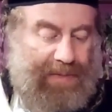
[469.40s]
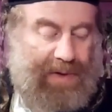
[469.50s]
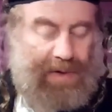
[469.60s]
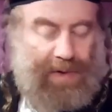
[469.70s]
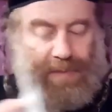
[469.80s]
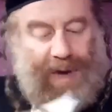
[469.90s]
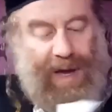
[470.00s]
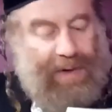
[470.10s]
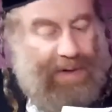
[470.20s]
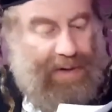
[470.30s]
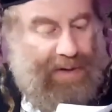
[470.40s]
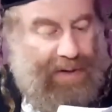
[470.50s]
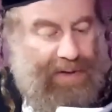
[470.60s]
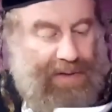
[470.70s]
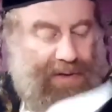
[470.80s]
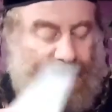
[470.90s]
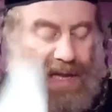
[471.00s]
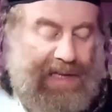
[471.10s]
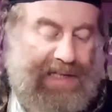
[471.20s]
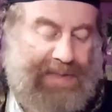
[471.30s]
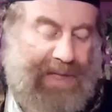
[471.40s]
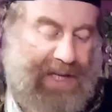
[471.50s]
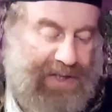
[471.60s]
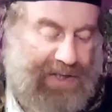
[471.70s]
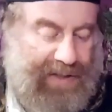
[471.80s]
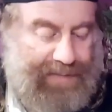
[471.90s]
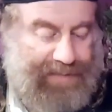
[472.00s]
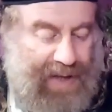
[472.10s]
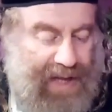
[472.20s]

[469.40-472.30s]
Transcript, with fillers: and go back and add explanations.